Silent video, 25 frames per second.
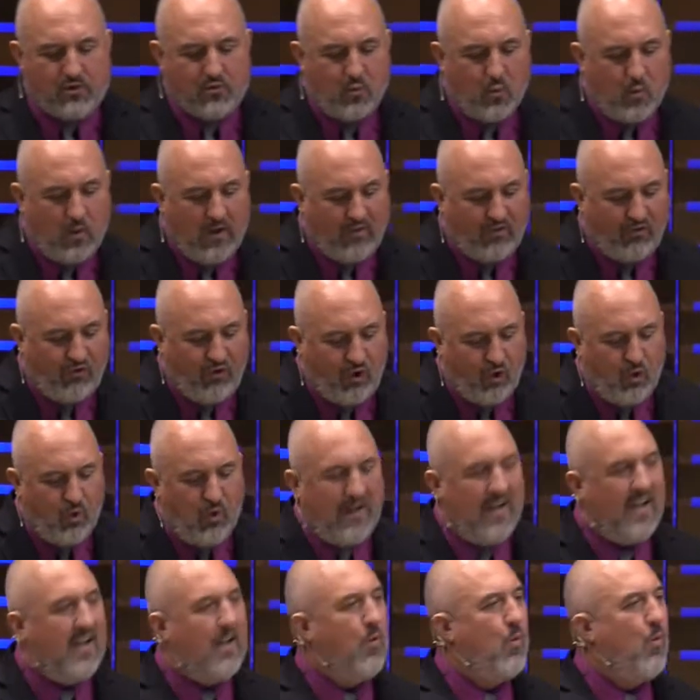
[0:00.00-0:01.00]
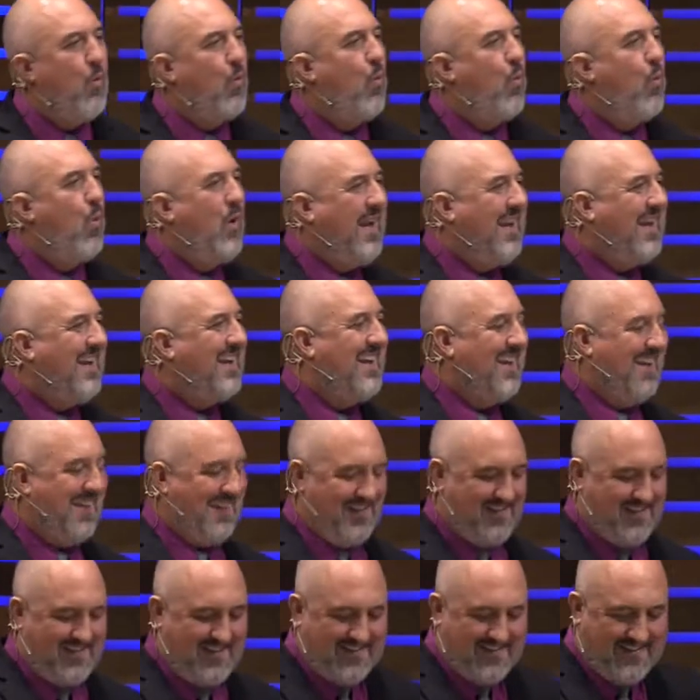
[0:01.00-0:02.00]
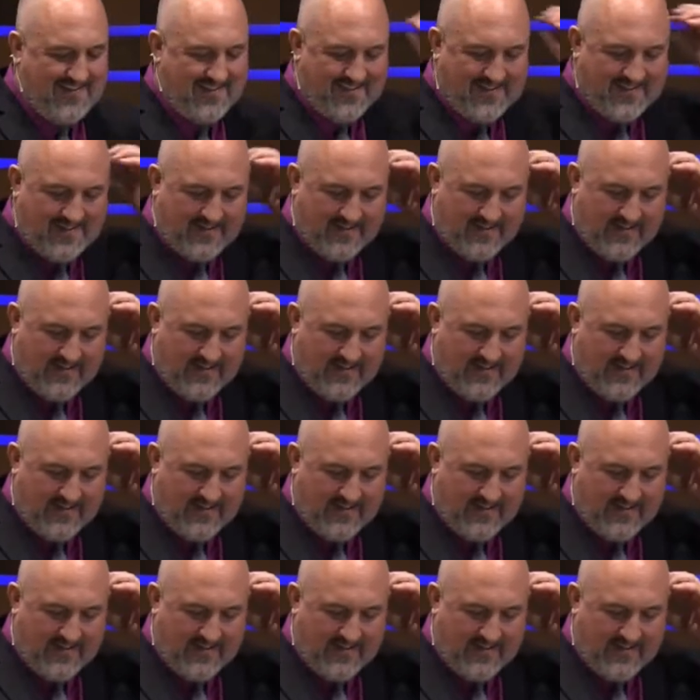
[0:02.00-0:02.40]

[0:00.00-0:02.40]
with you in weakness,